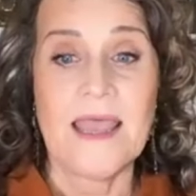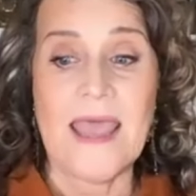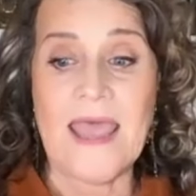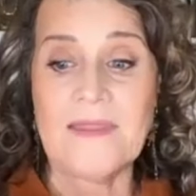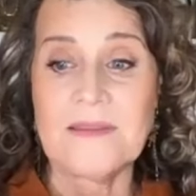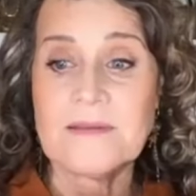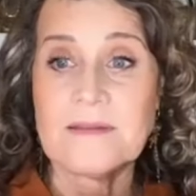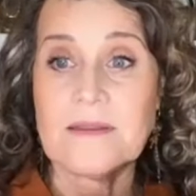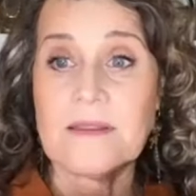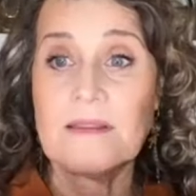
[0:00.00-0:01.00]
And
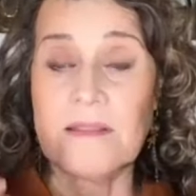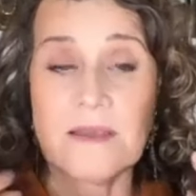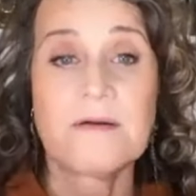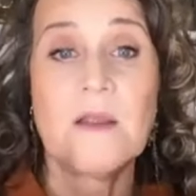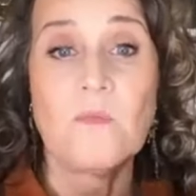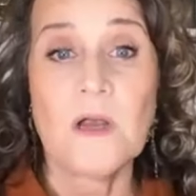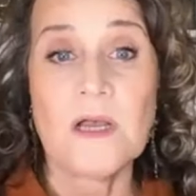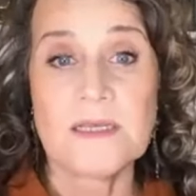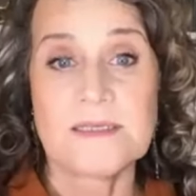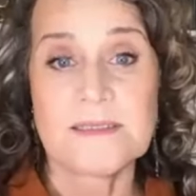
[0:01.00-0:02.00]
there I
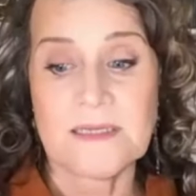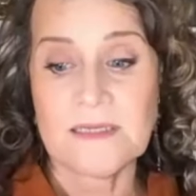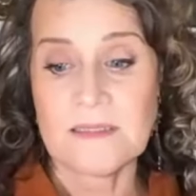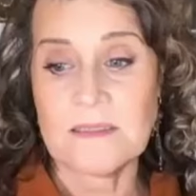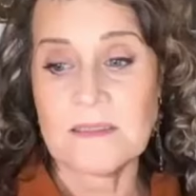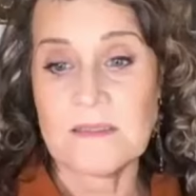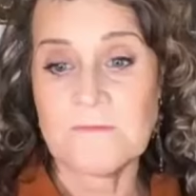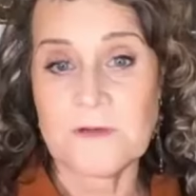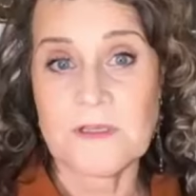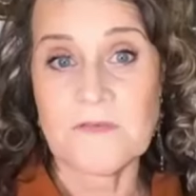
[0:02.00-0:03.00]
was in the
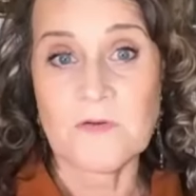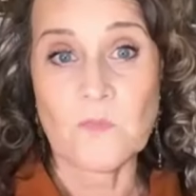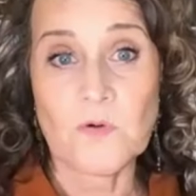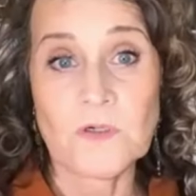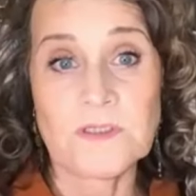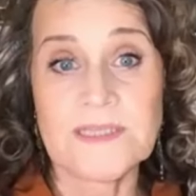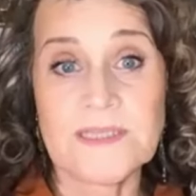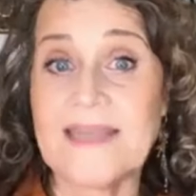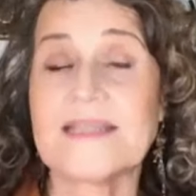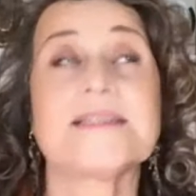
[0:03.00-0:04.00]
forgiven world.
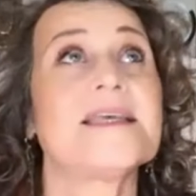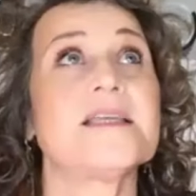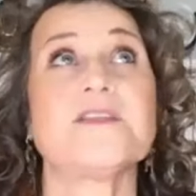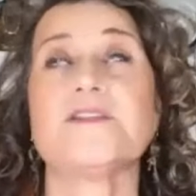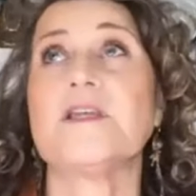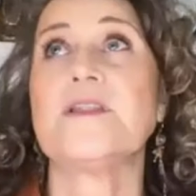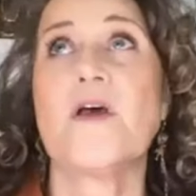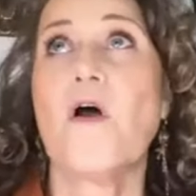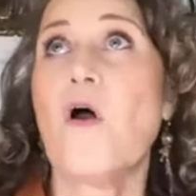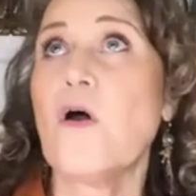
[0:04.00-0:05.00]
And it says, in
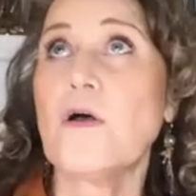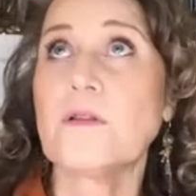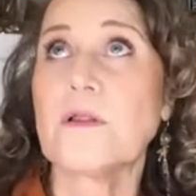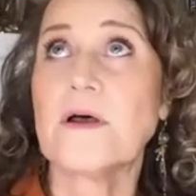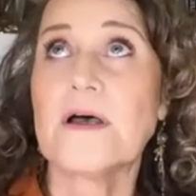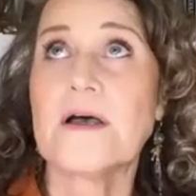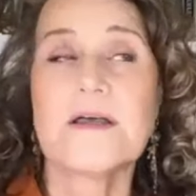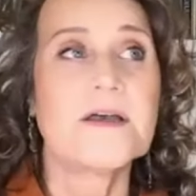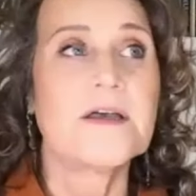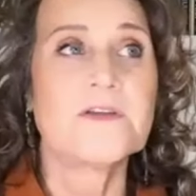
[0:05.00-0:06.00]
all
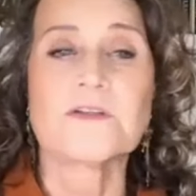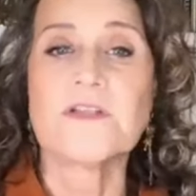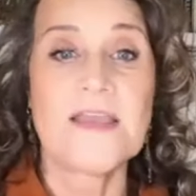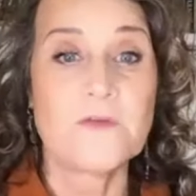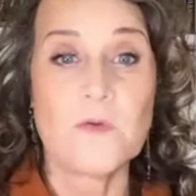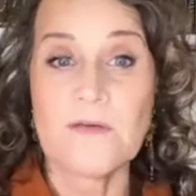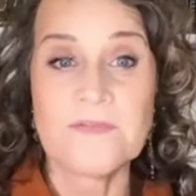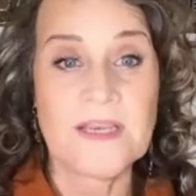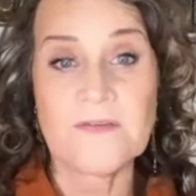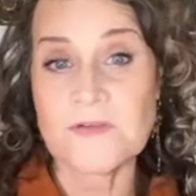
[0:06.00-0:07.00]
your life, you have
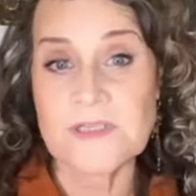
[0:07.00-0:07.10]
never